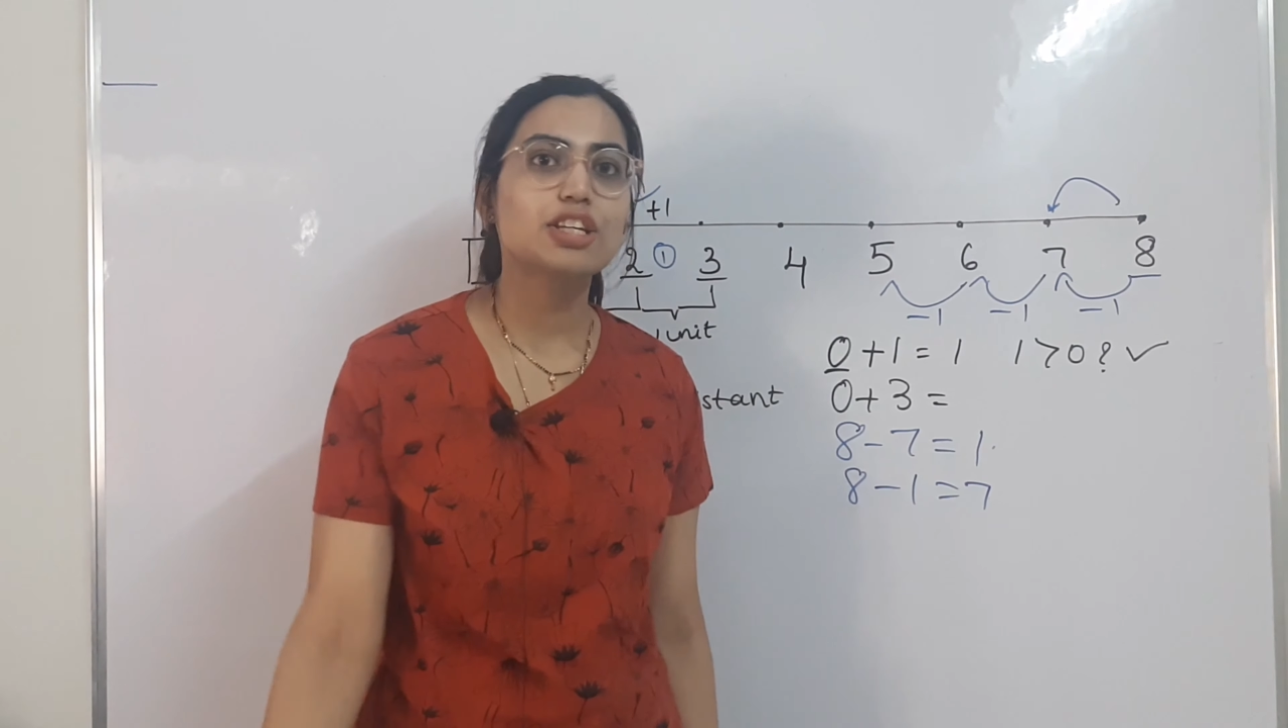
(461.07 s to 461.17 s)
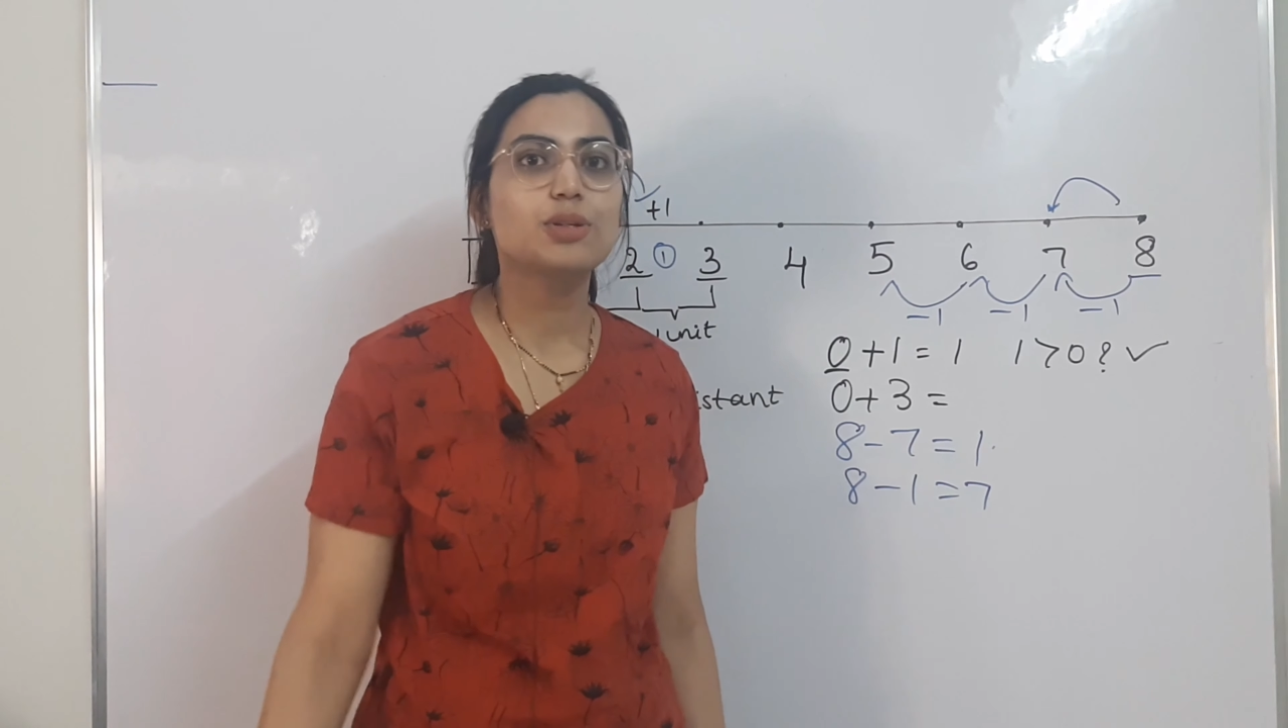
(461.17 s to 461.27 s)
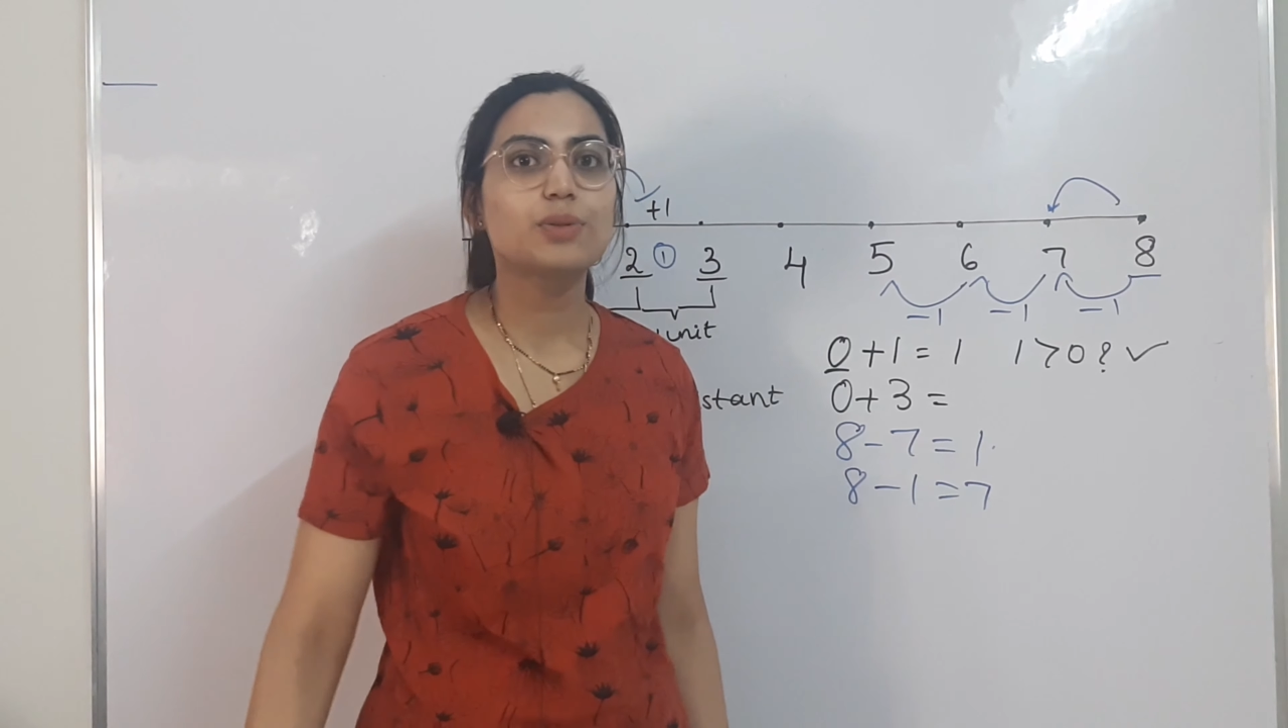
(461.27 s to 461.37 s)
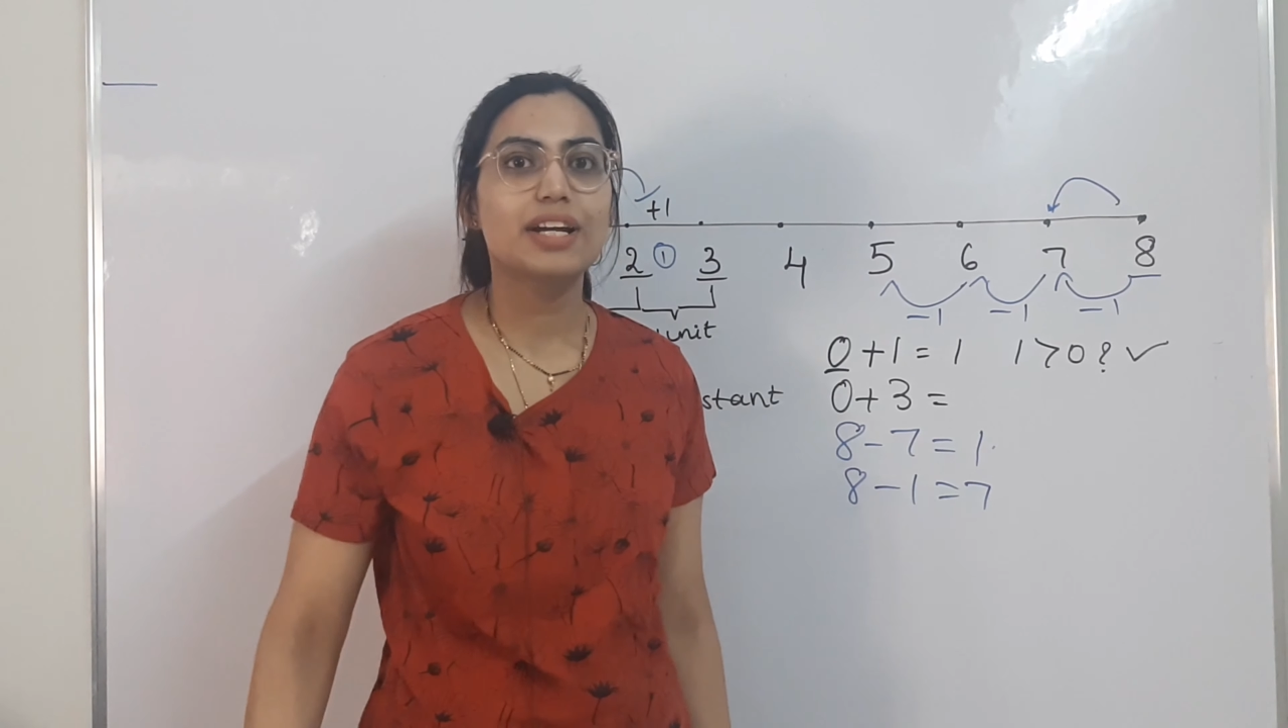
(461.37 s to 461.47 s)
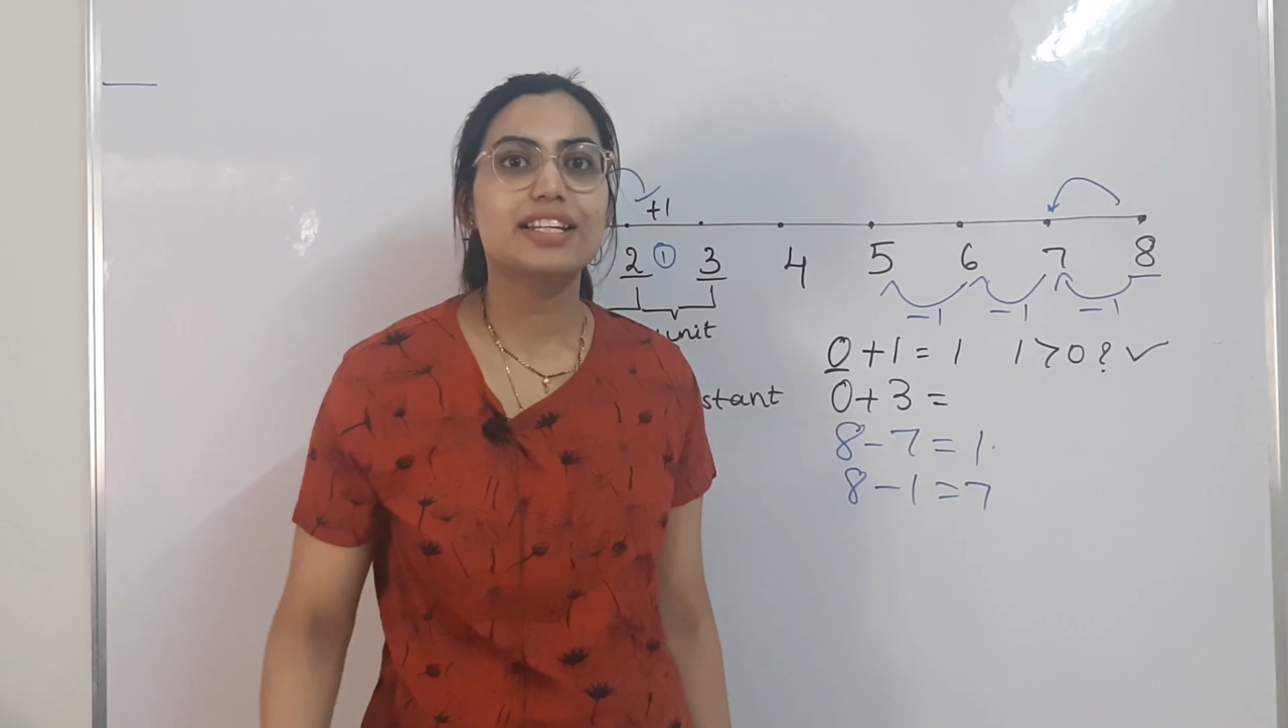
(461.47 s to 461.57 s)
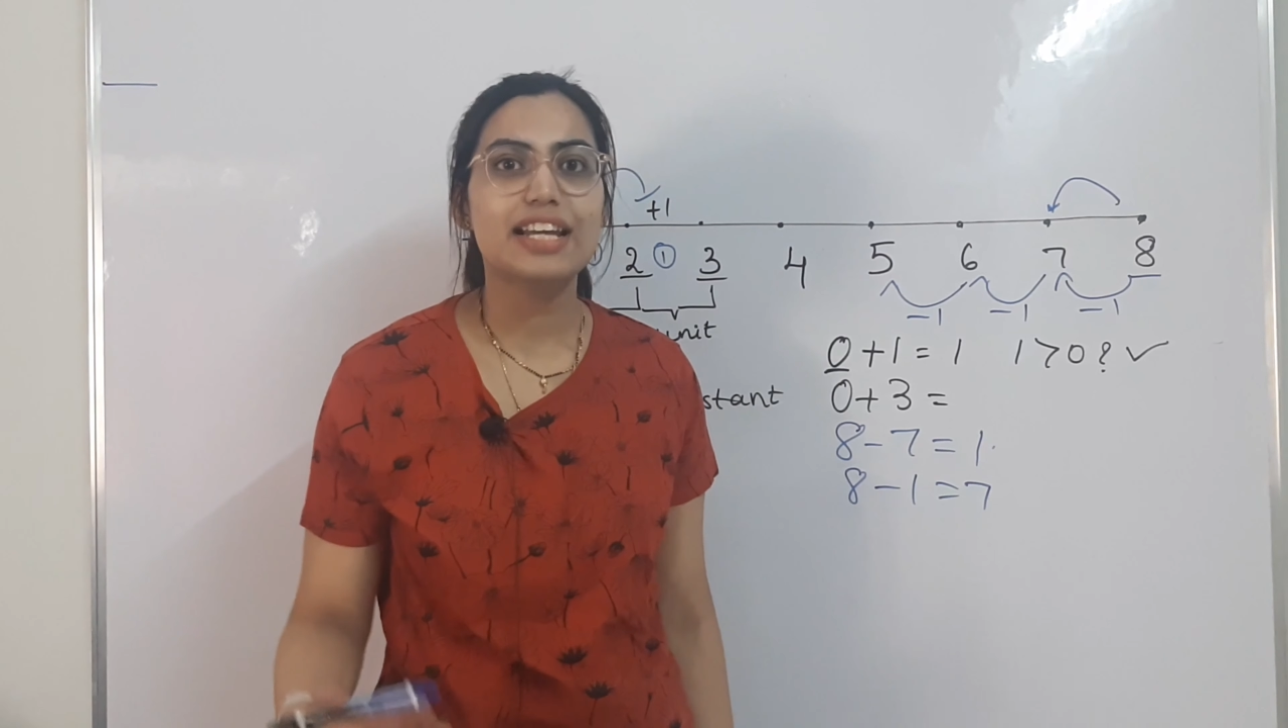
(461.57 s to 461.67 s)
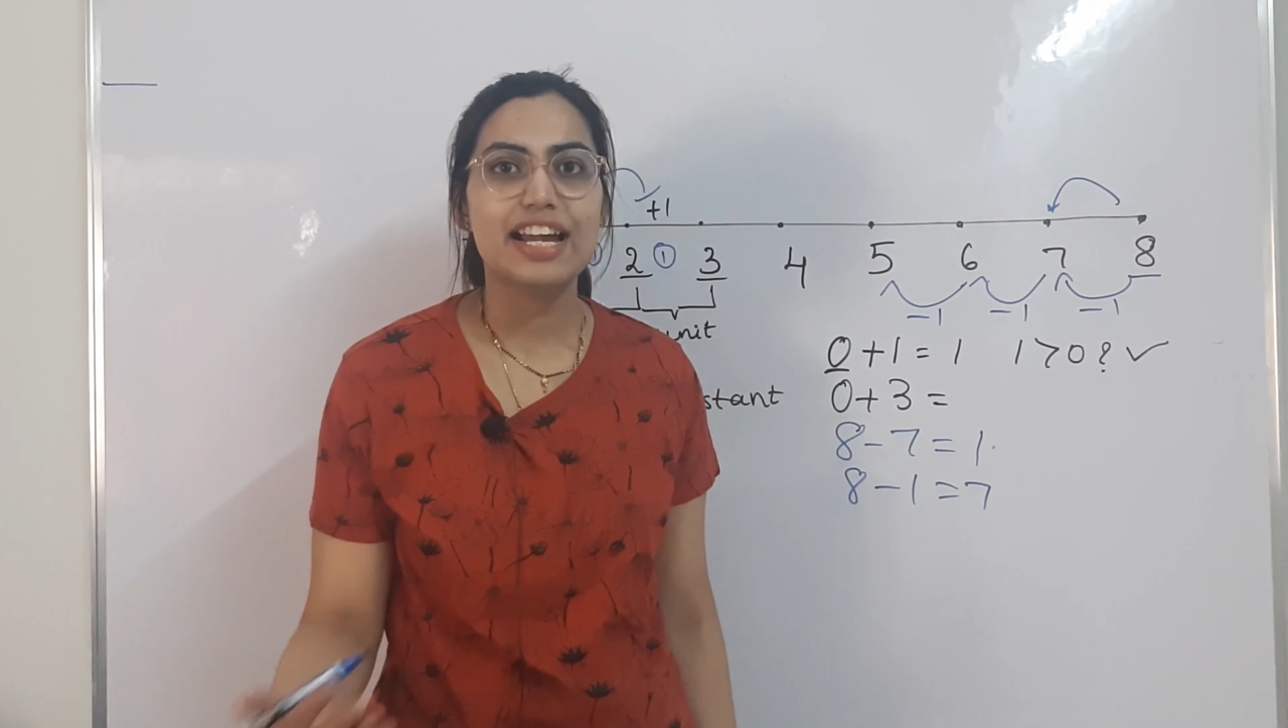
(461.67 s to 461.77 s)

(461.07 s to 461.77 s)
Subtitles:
you an